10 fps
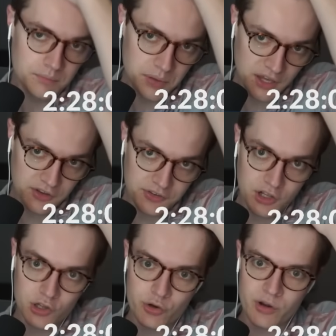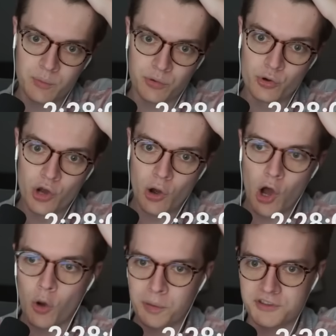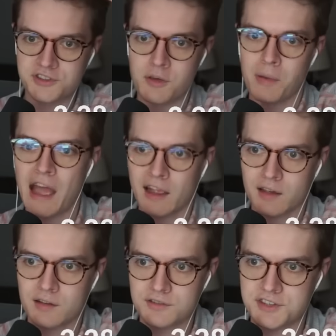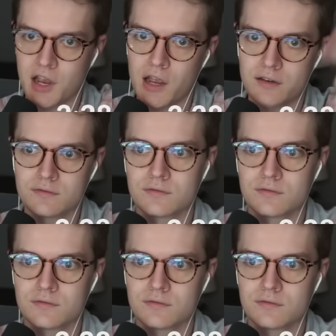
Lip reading: because clearing Bruno opens the back side.